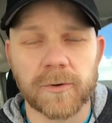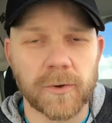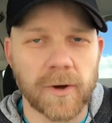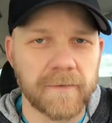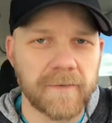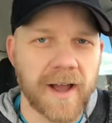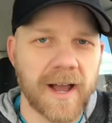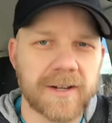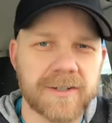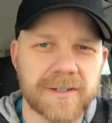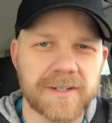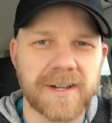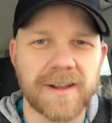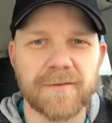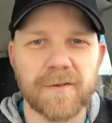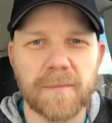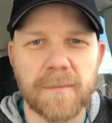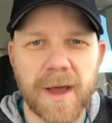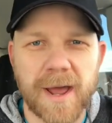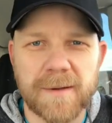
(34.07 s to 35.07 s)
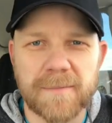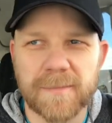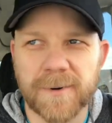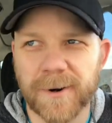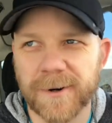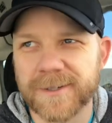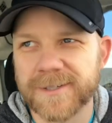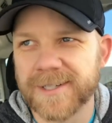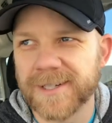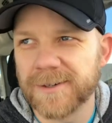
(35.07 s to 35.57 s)
who I've actually never met in
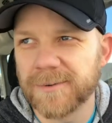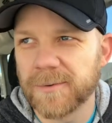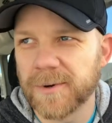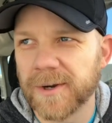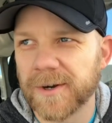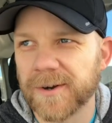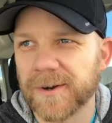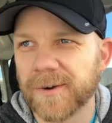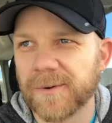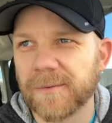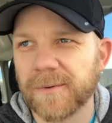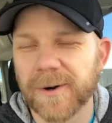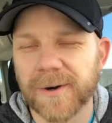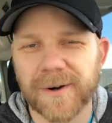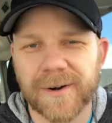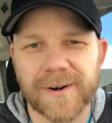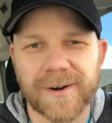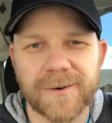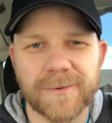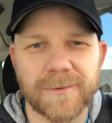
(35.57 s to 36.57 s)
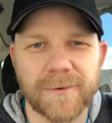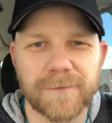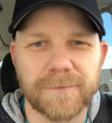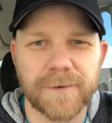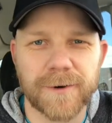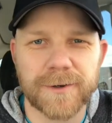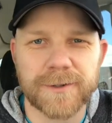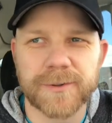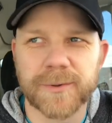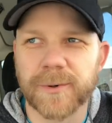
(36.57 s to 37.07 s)
person, we're we're we're
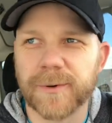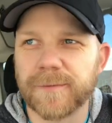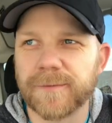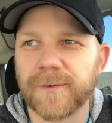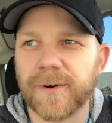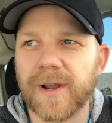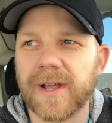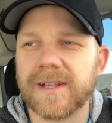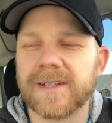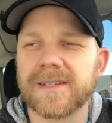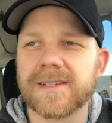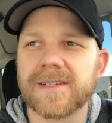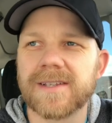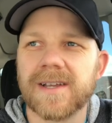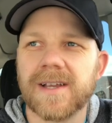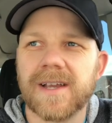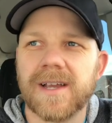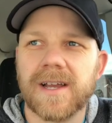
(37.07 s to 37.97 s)
virtual friends.